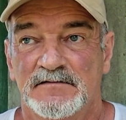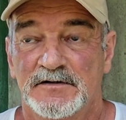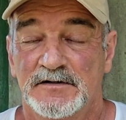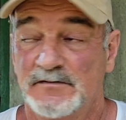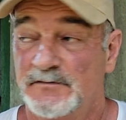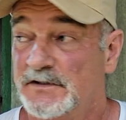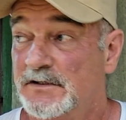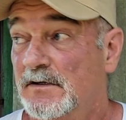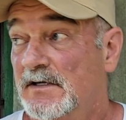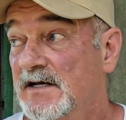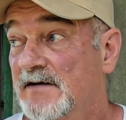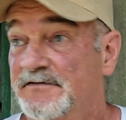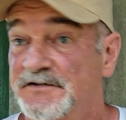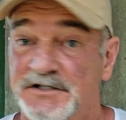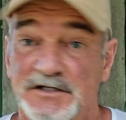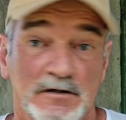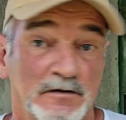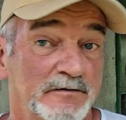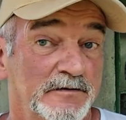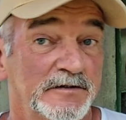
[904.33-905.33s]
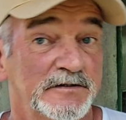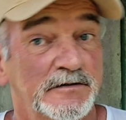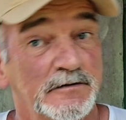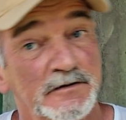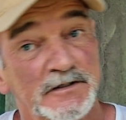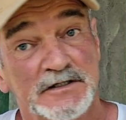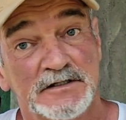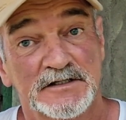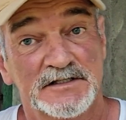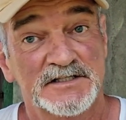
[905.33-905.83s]
We don't have children
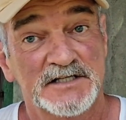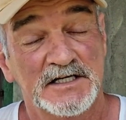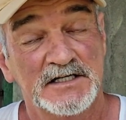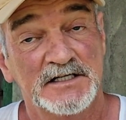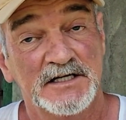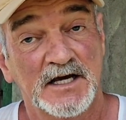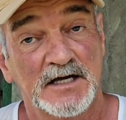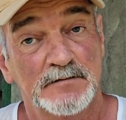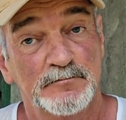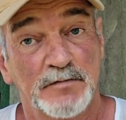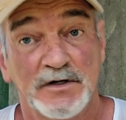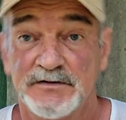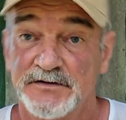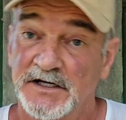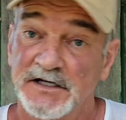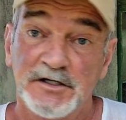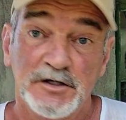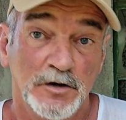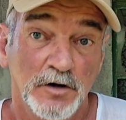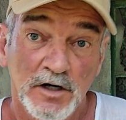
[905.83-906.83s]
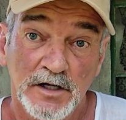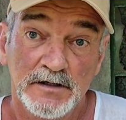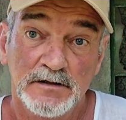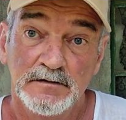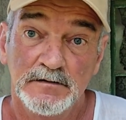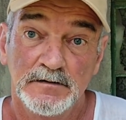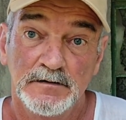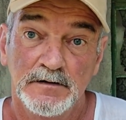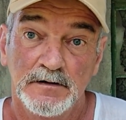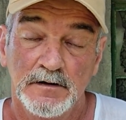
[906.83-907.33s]
turning us in yet, but they could.
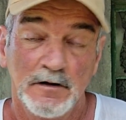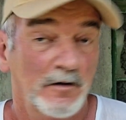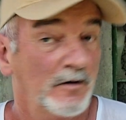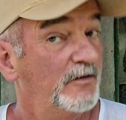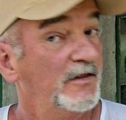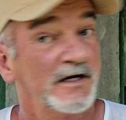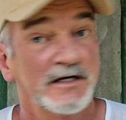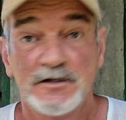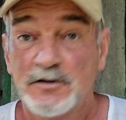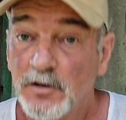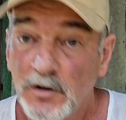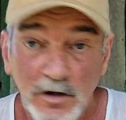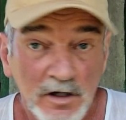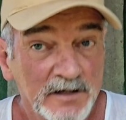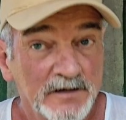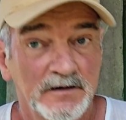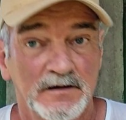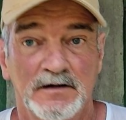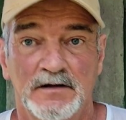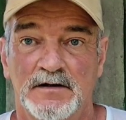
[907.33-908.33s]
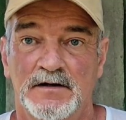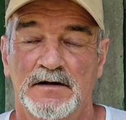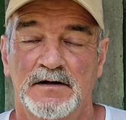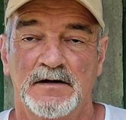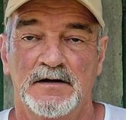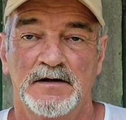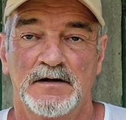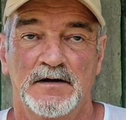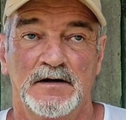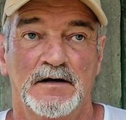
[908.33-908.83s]
They could.
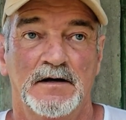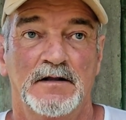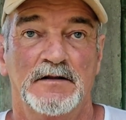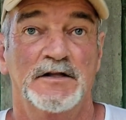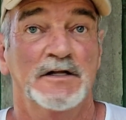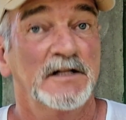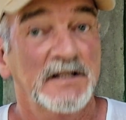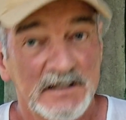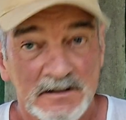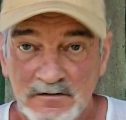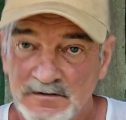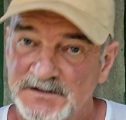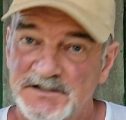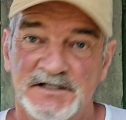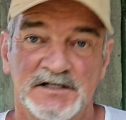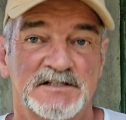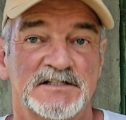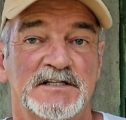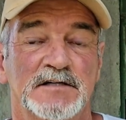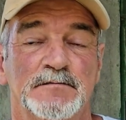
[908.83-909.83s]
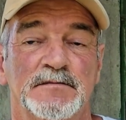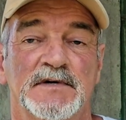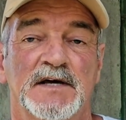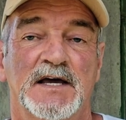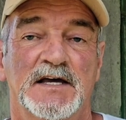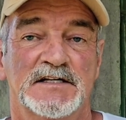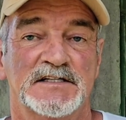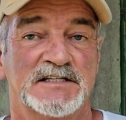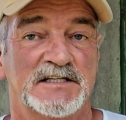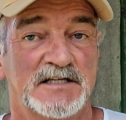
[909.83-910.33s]
The legal system
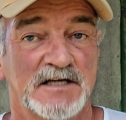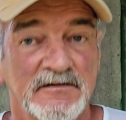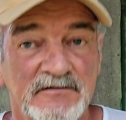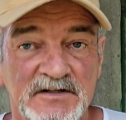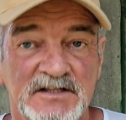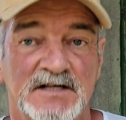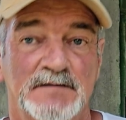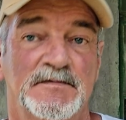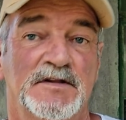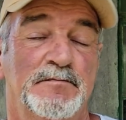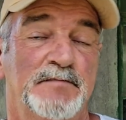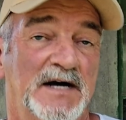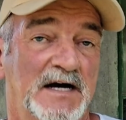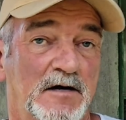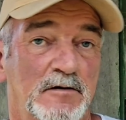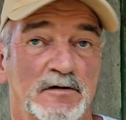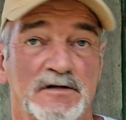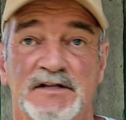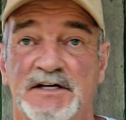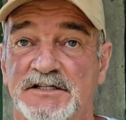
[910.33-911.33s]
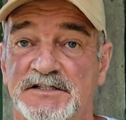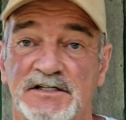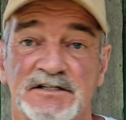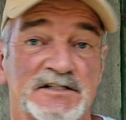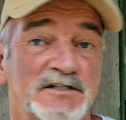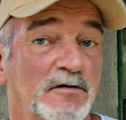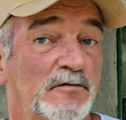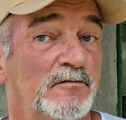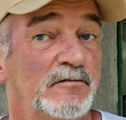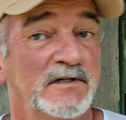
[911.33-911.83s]
has given them the power. They
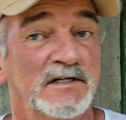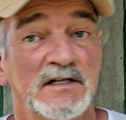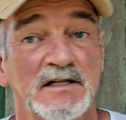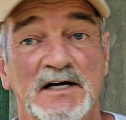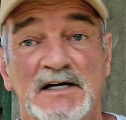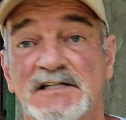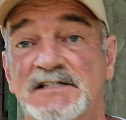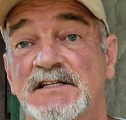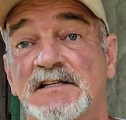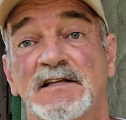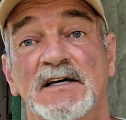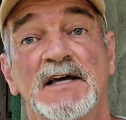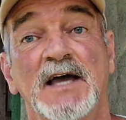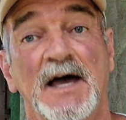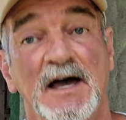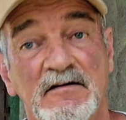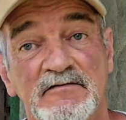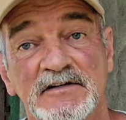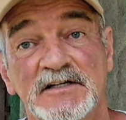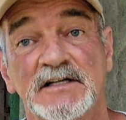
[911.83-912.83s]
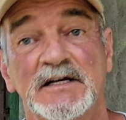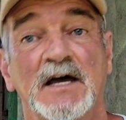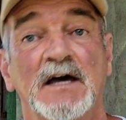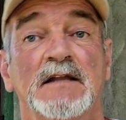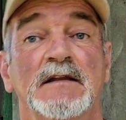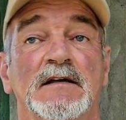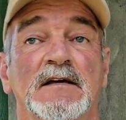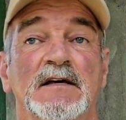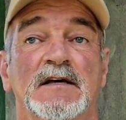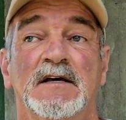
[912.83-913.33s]
just don't realize that they have it yet.
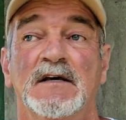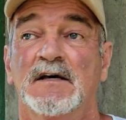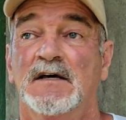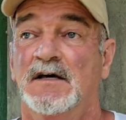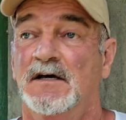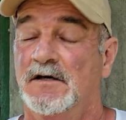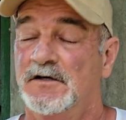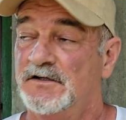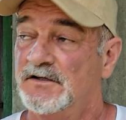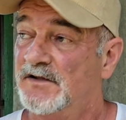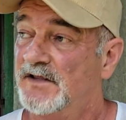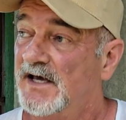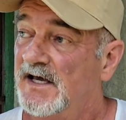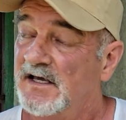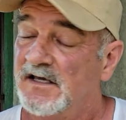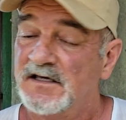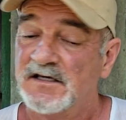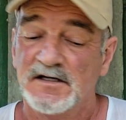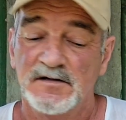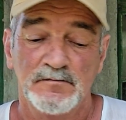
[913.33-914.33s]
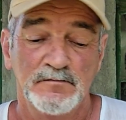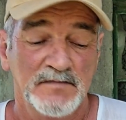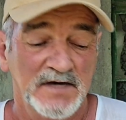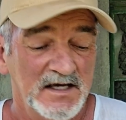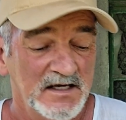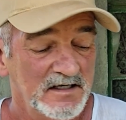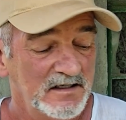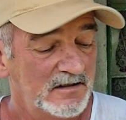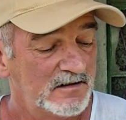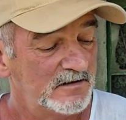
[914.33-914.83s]
They can
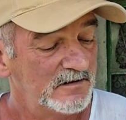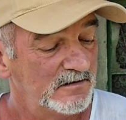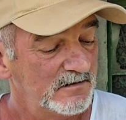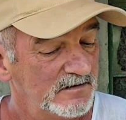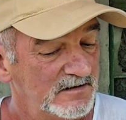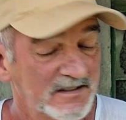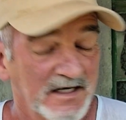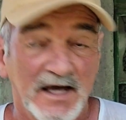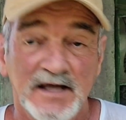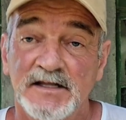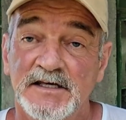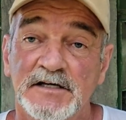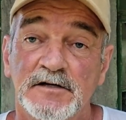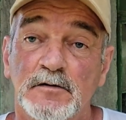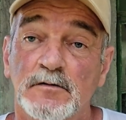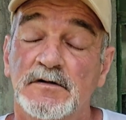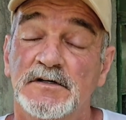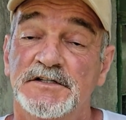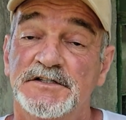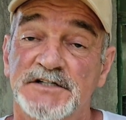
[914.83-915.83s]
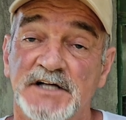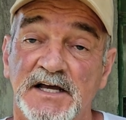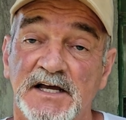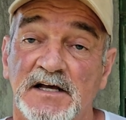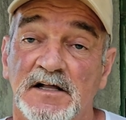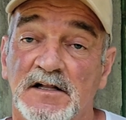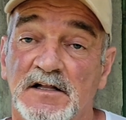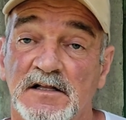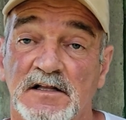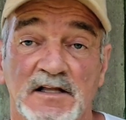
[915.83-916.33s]
make daddy go to
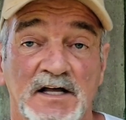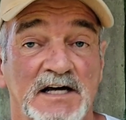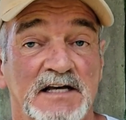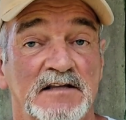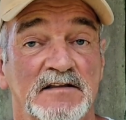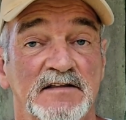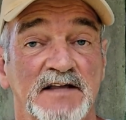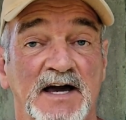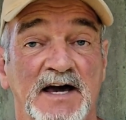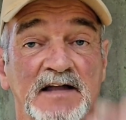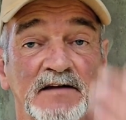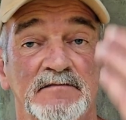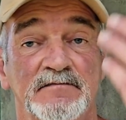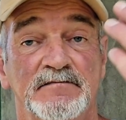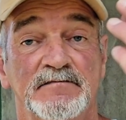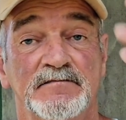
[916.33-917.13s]
jail like that.